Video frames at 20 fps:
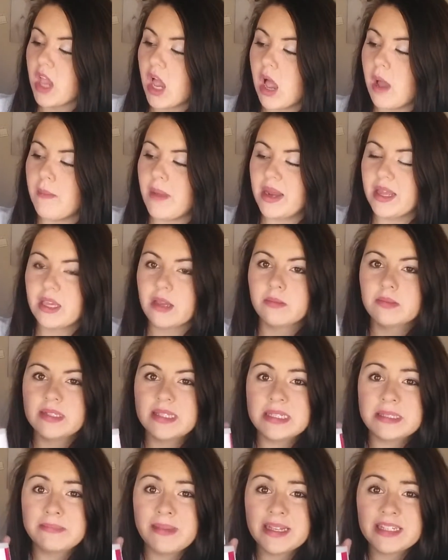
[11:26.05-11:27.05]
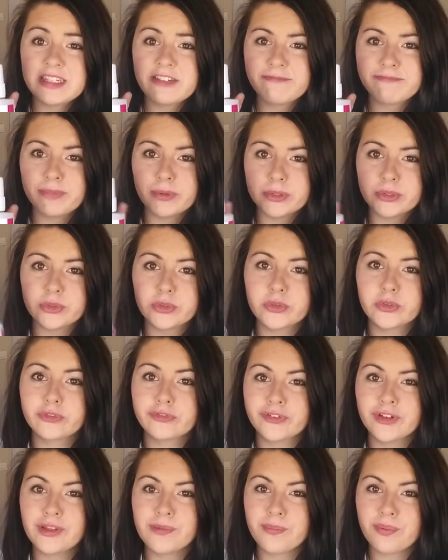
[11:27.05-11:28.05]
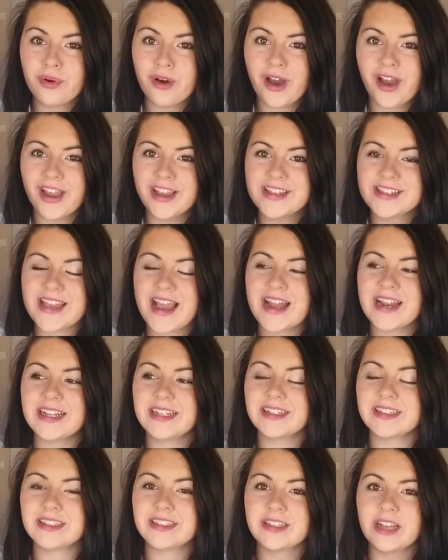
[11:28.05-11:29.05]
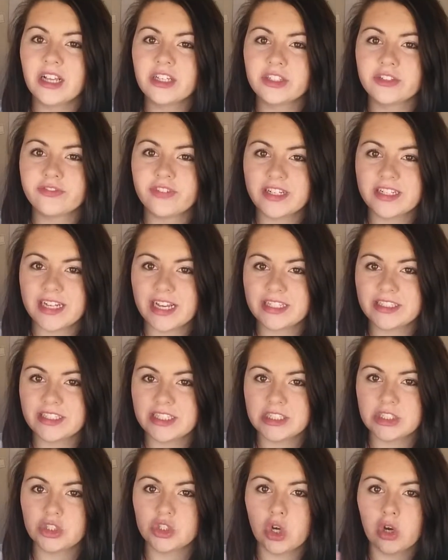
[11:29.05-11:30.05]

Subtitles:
and it comes in this massive bottle for the price, and it does such a fantastic